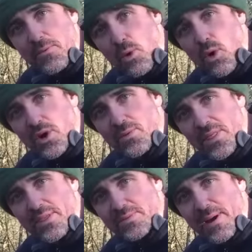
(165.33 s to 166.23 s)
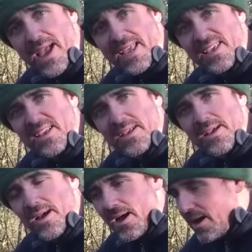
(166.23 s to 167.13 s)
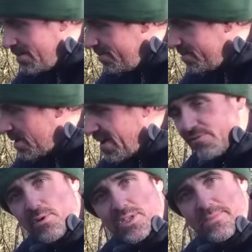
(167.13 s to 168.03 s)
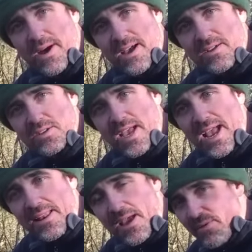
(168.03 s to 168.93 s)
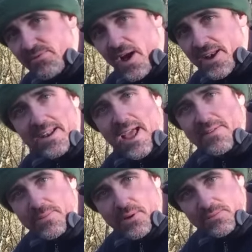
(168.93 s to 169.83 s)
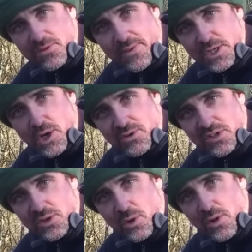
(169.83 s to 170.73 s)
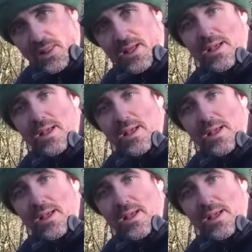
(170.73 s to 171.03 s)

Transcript: walk with this pack, about 40 miles, and they were fine. I didn't have any problems with my shoulders at all.